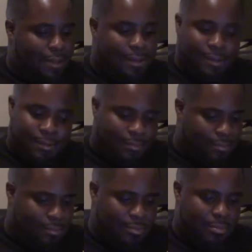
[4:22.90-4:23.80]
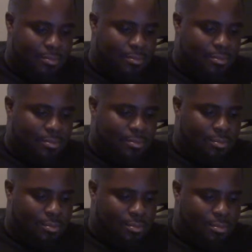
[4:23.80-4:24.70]

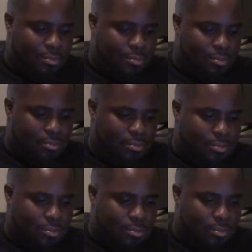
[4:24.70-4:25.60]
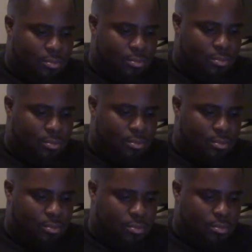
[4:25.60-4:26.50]

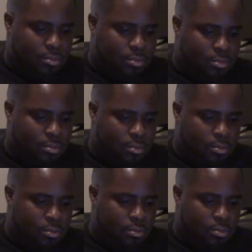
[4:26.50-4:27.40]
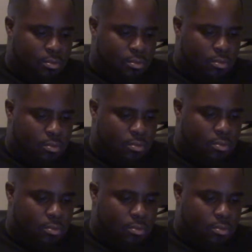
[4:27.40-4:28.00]
Nothing is said.